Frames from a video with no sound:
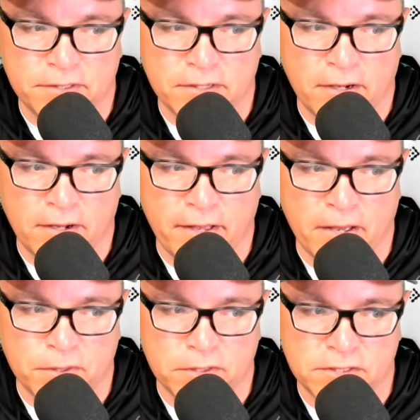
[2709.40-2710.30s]
But
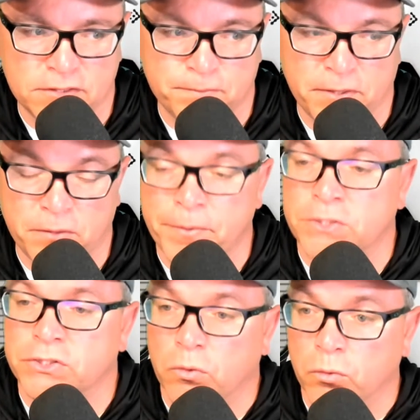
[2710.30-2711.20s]
Emma has been
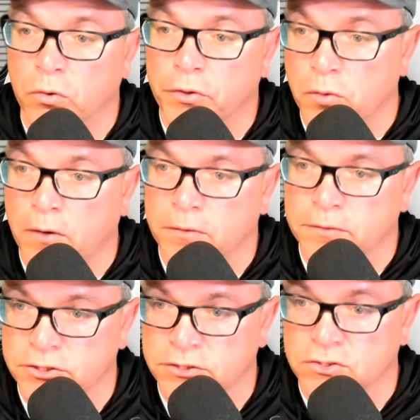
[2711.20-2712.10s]
pitching really well,
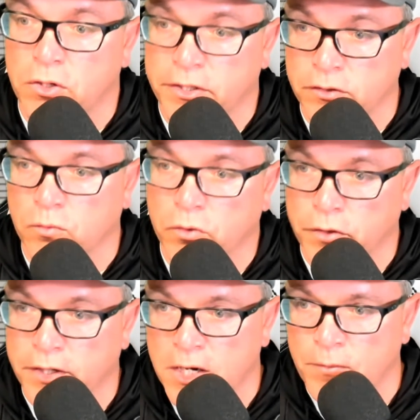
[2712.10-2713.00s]
and she's starting to
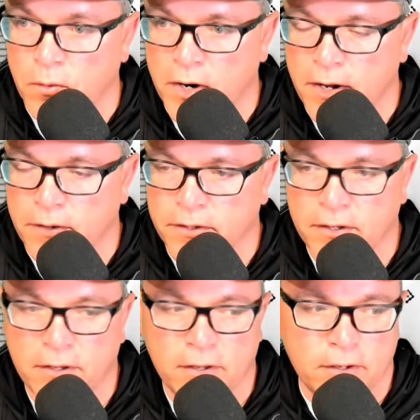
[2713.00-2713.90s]
really come around.
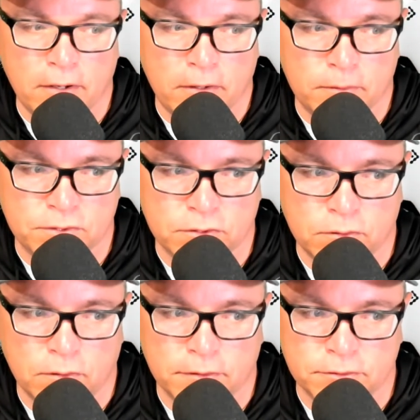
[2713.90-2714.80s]

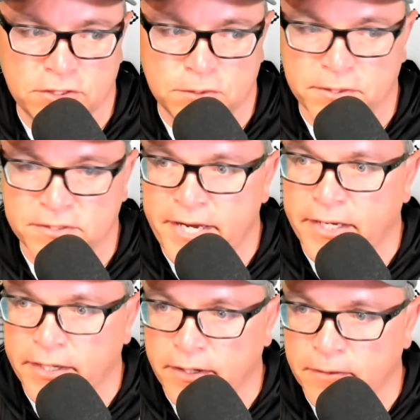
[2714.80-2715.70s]
So she's been
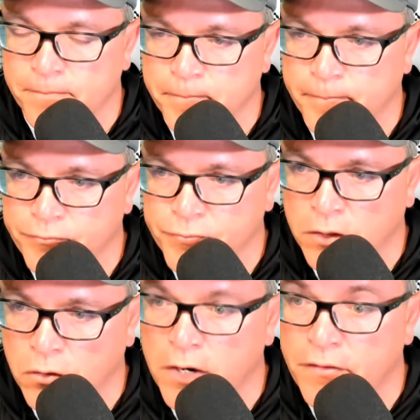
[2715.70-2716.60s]
taking
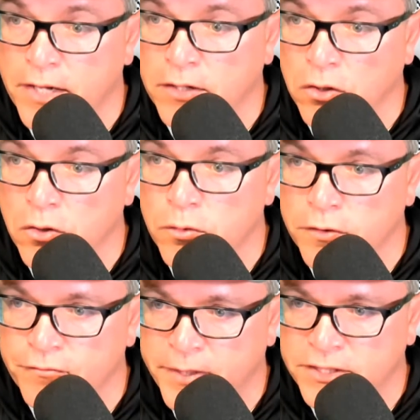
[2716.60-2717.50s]
a lot of that
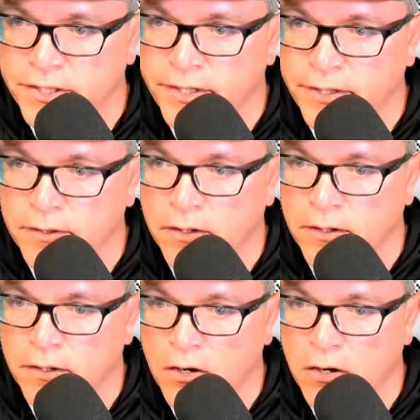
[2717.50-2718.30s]
load of pitching